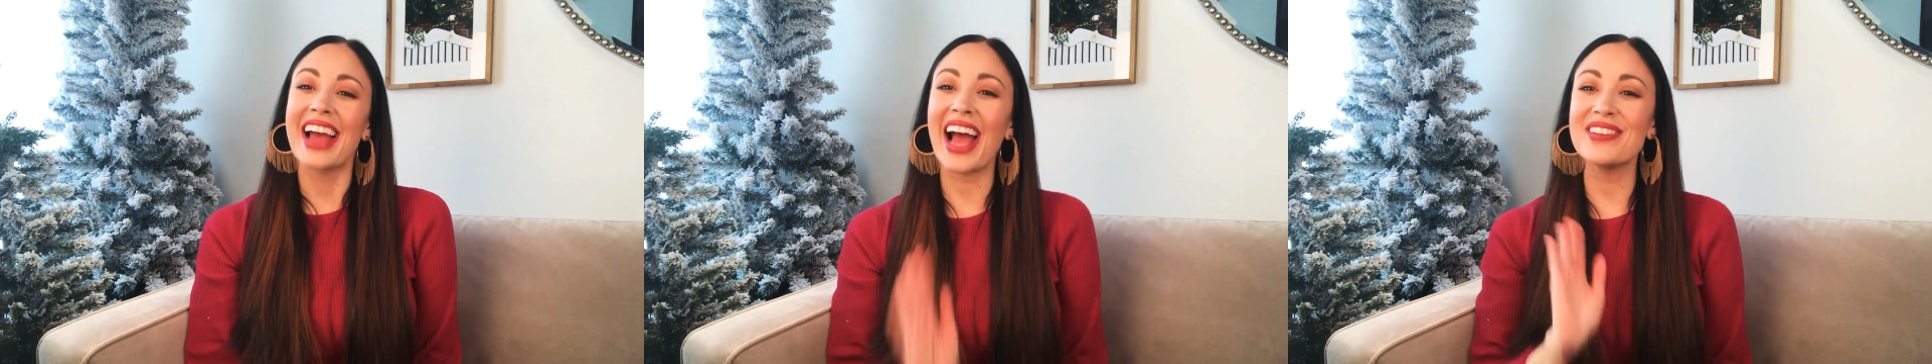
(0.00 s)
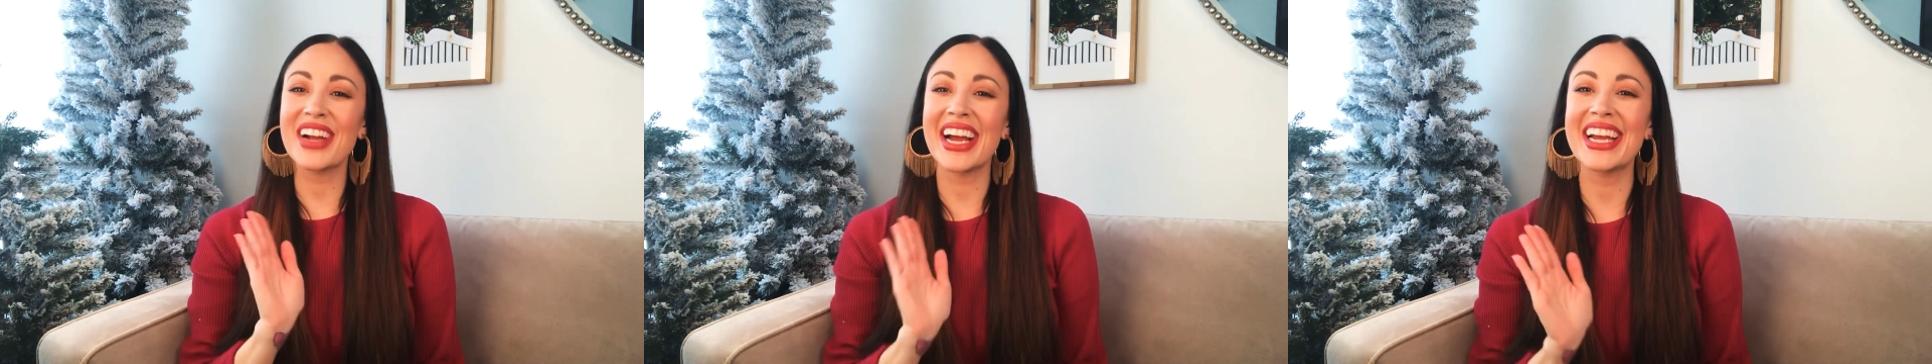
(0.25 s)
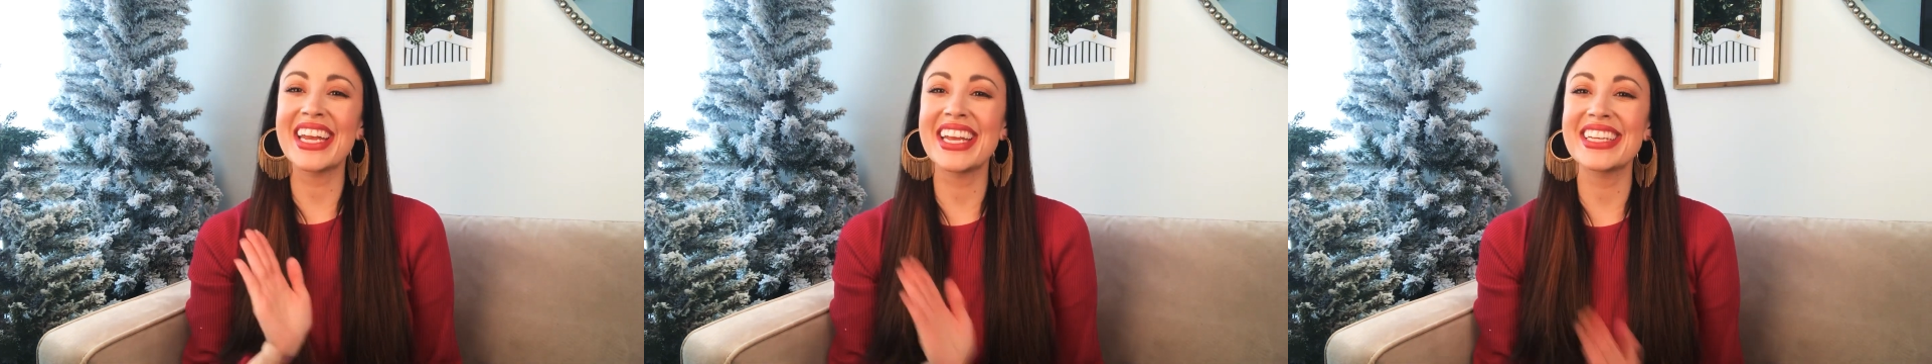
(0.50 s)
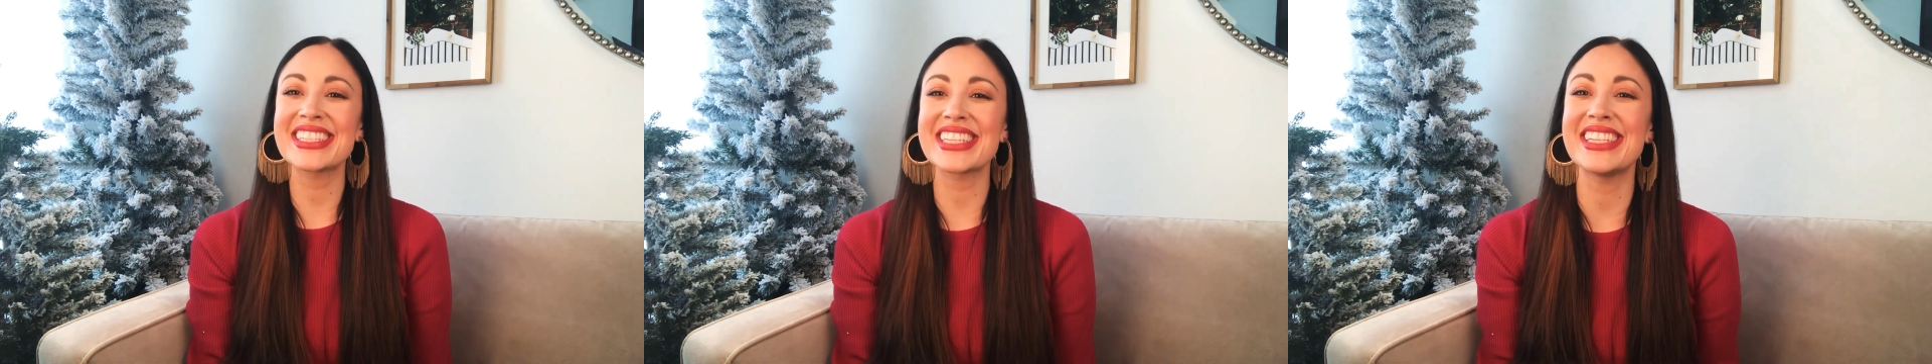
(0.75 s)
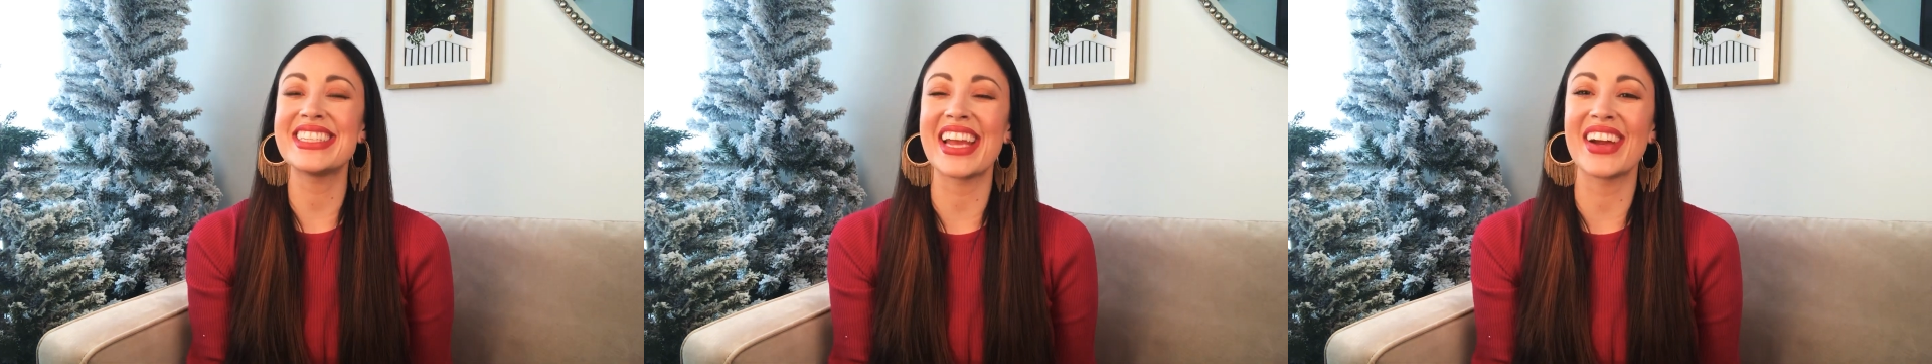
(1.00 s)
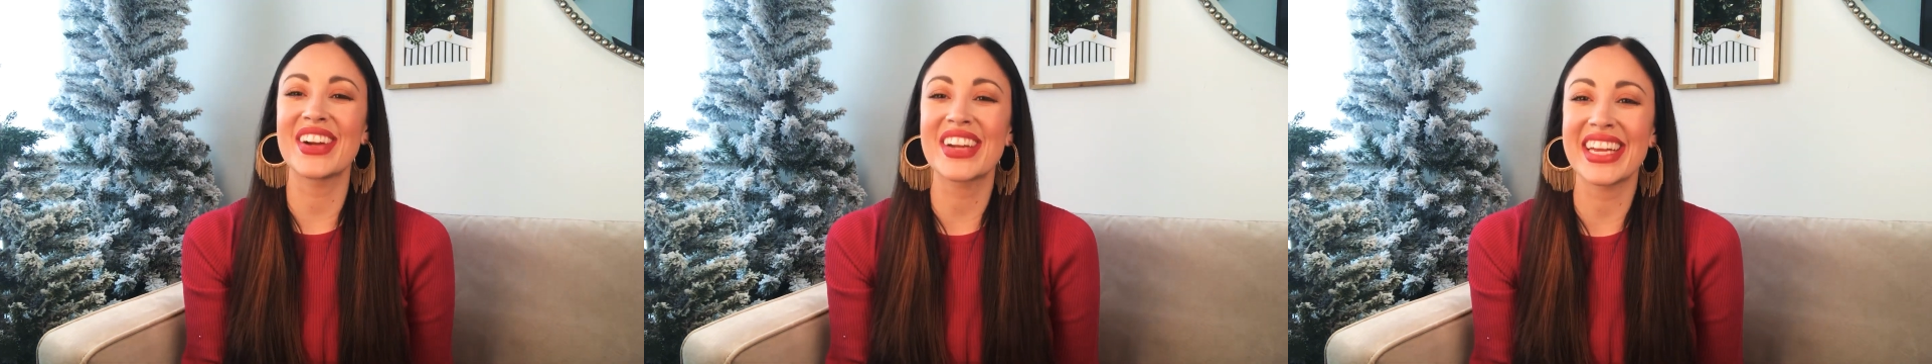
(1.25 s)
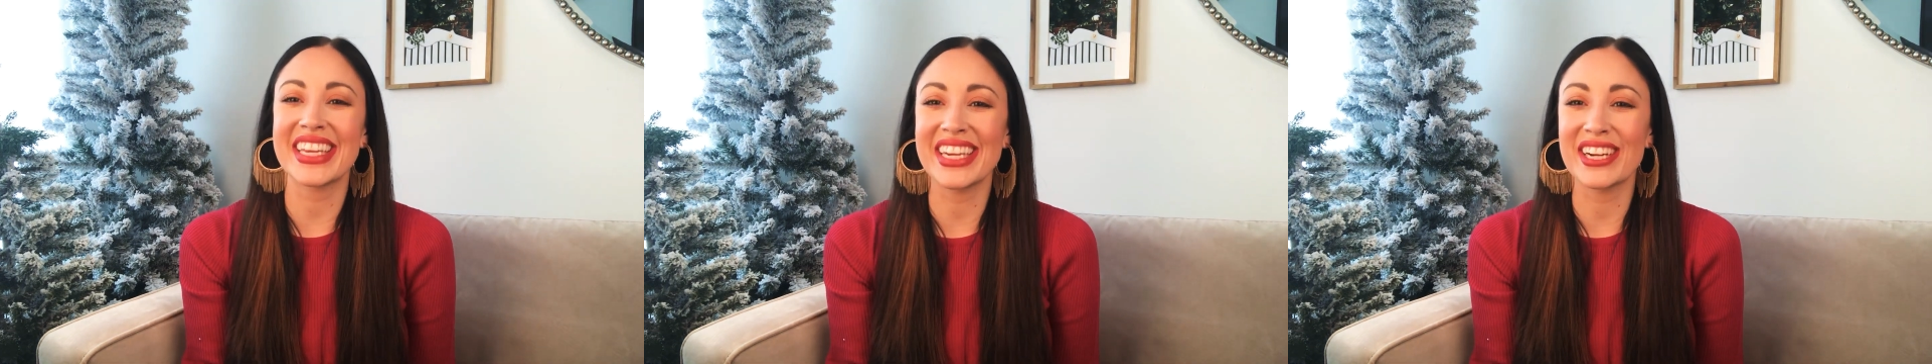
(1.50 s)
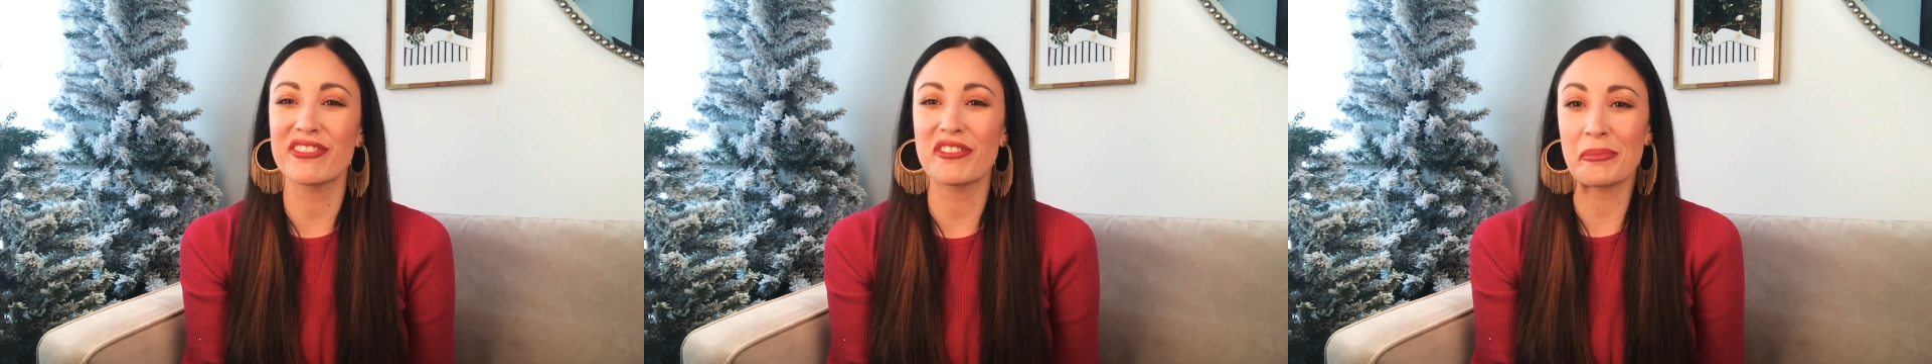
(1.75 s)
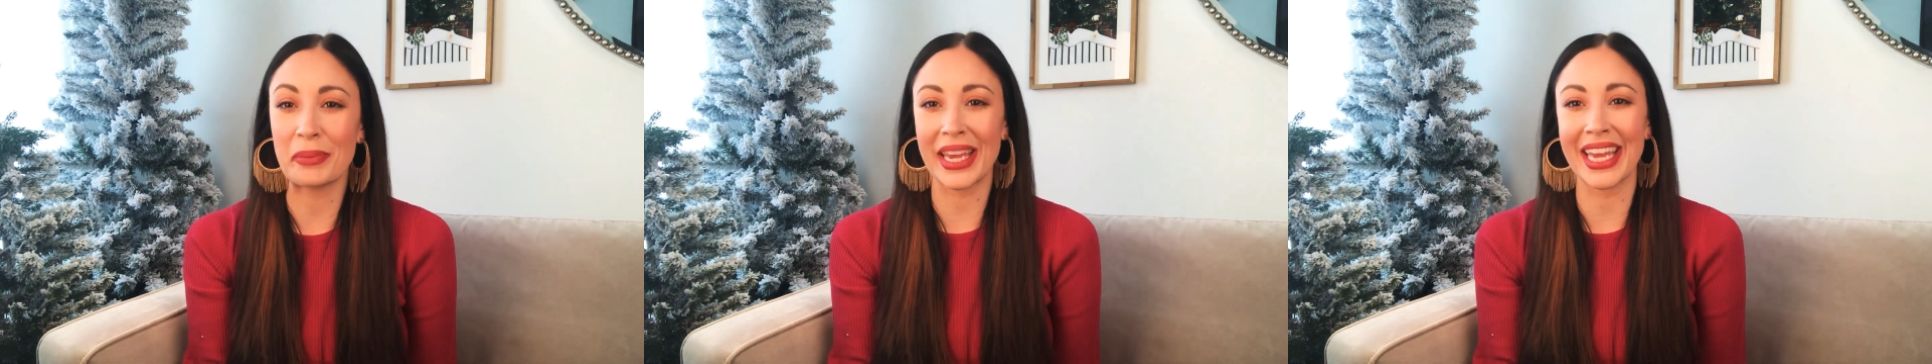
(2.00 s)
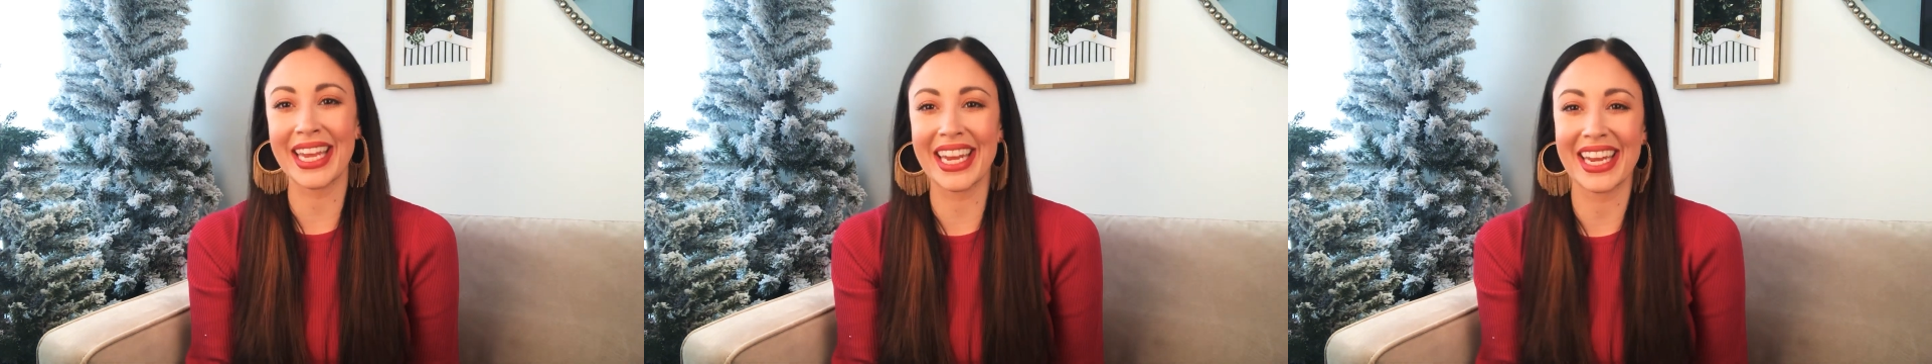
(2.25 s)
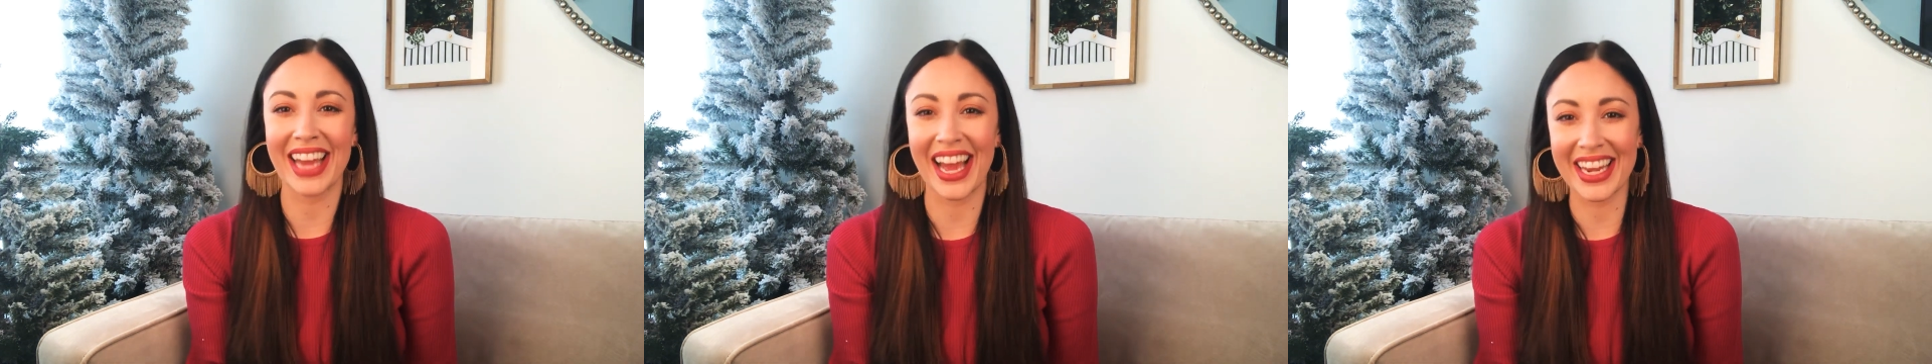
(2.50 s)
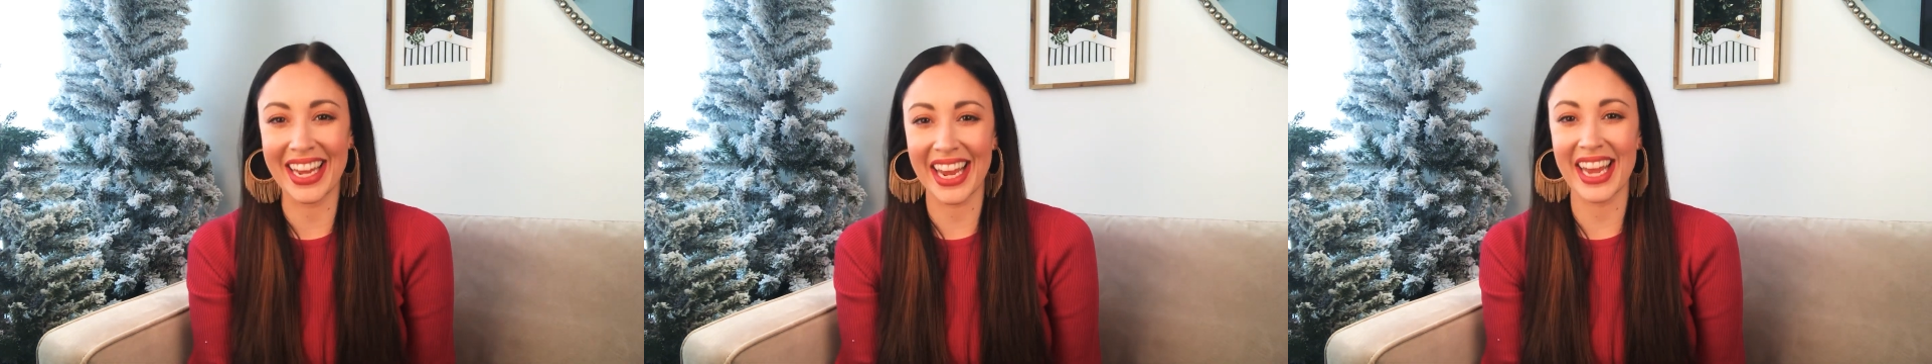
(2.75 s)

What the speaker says: Hi my honeys, it's Erica here from Peony and Honey,